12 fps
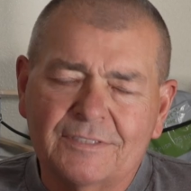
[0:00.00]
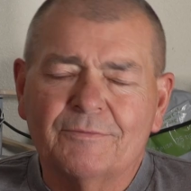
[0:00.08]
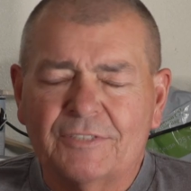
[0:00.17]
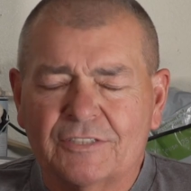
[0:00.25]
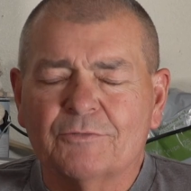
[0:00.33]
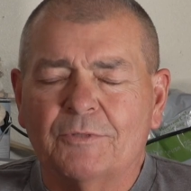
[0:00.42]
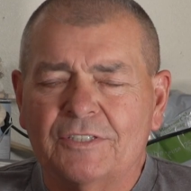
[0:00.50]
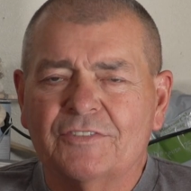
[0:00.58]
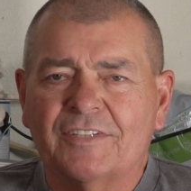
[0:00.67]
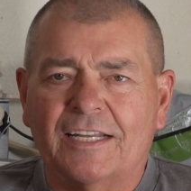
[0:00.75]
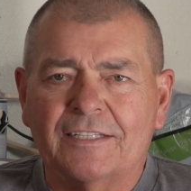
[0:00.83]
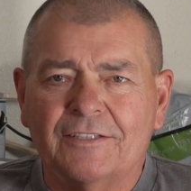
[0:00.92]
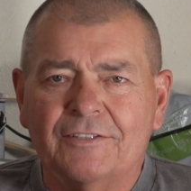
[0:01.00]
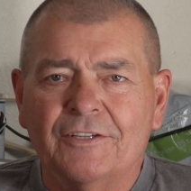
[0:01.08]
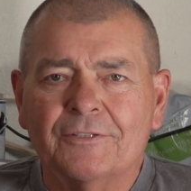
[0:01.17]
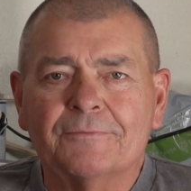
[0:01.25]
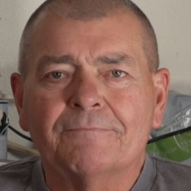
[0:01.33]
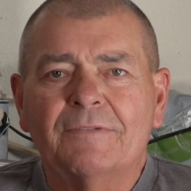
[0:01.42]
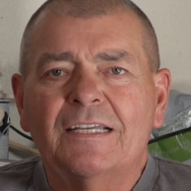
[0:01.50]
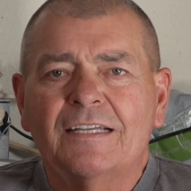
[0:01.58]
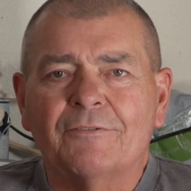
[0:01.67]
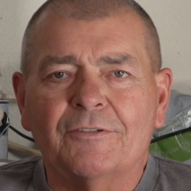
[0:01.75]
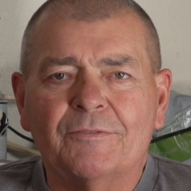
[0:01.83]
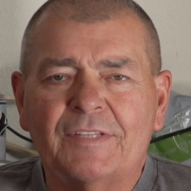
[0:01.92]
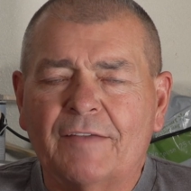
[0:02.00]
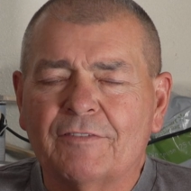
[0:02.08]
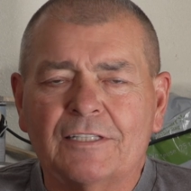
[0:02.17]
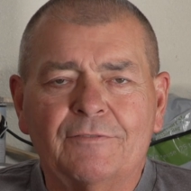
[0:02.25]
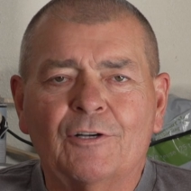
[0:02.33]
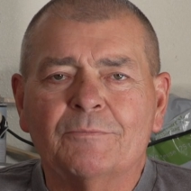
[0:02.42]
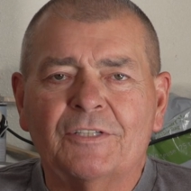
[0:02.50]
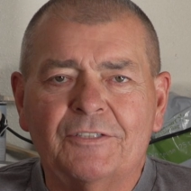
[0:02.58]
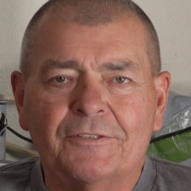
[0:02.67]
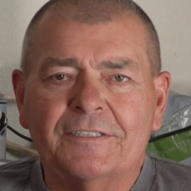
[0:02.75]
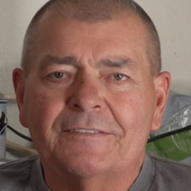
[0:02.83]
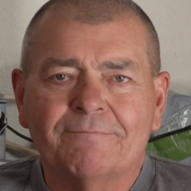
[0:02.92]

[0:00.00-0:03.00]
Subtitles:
that's what we decided to do. We wouldn't have to leave home to do it.